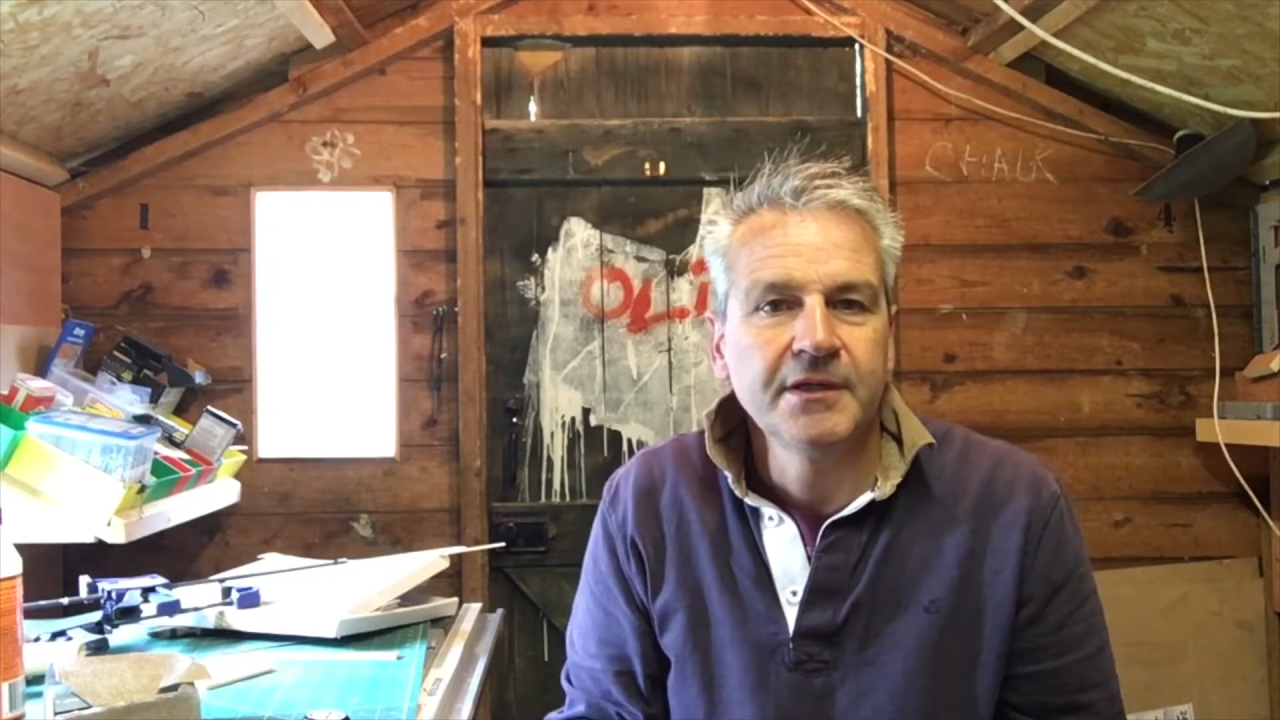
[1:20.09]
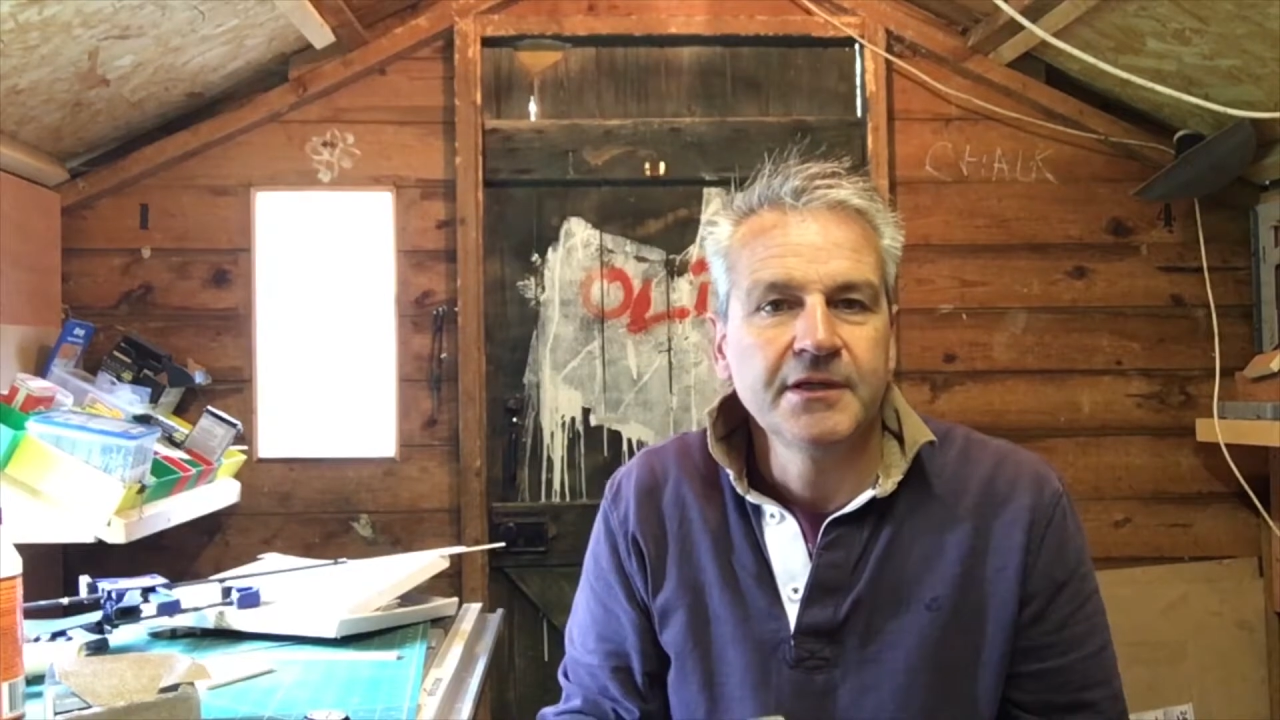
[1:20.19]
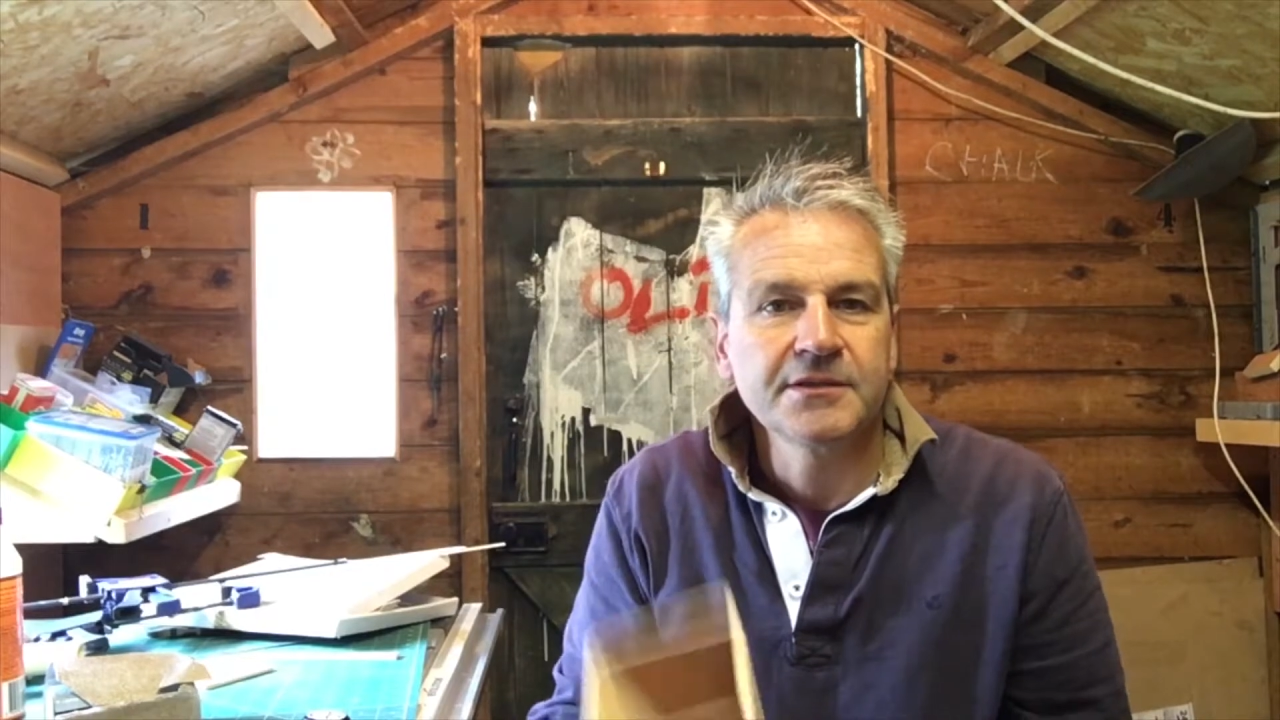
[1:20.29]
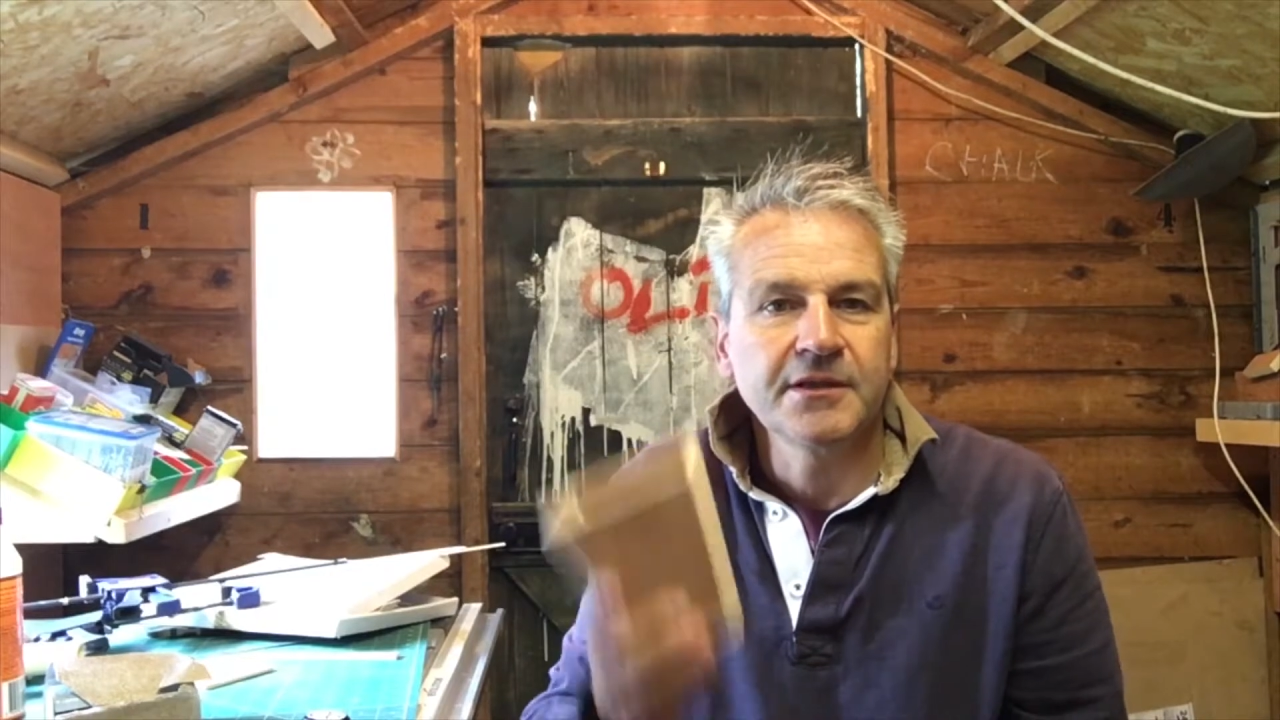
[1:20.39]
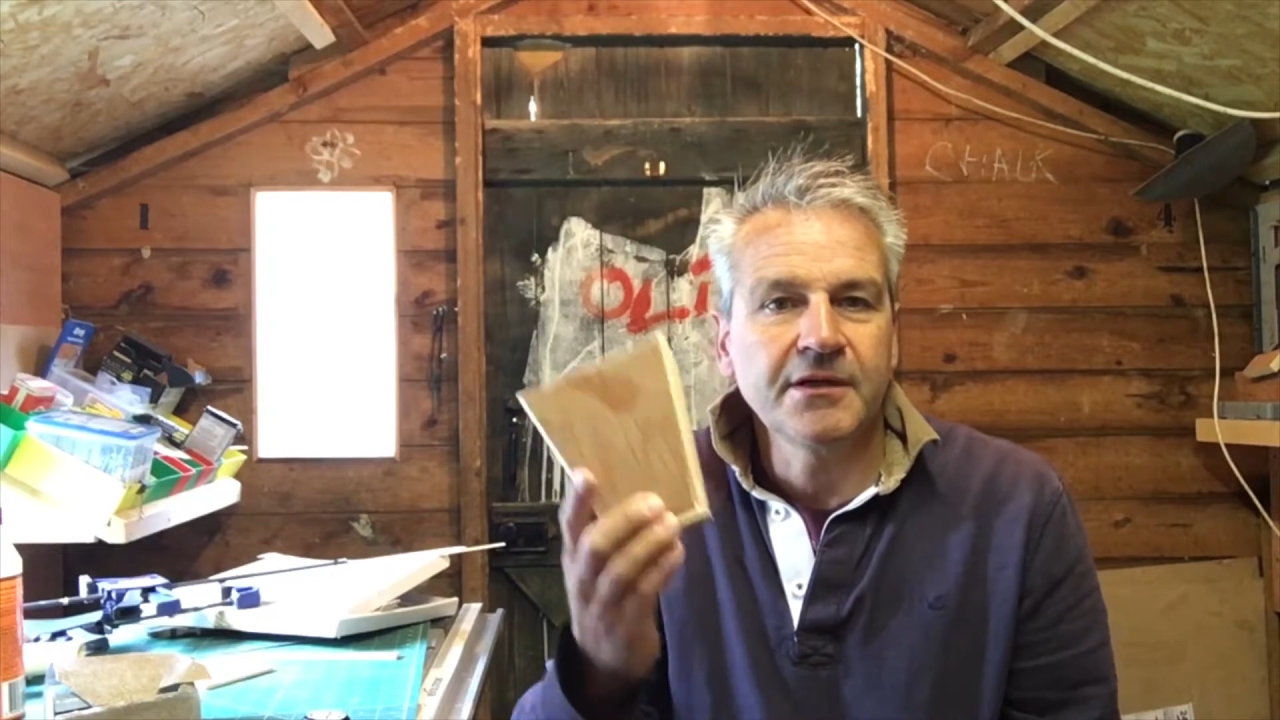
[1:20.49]

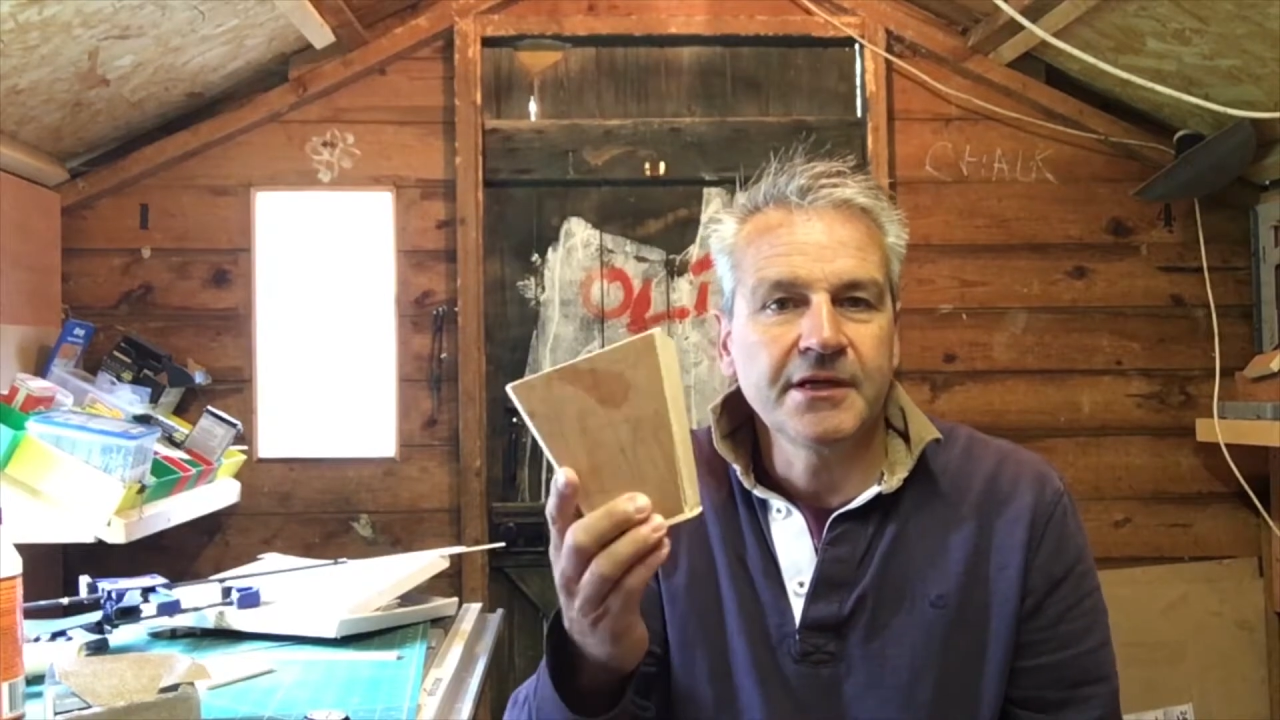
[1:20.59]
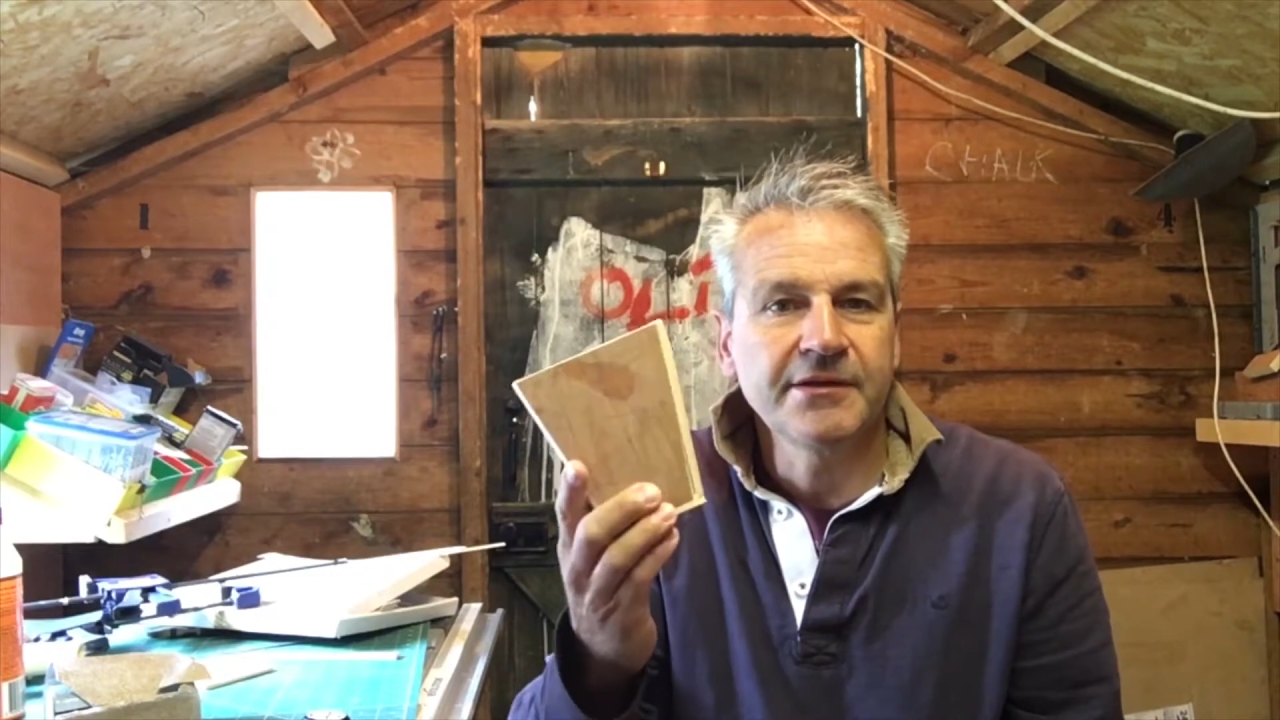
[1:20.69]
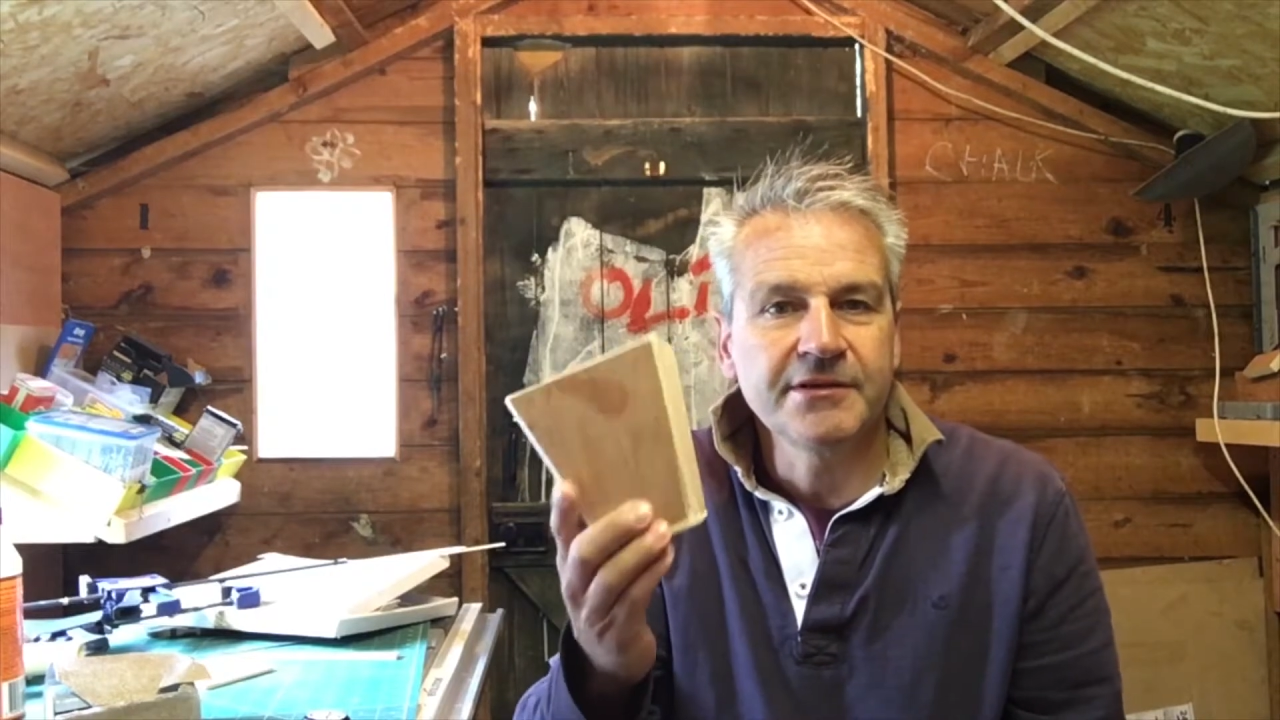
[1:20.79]
So the idea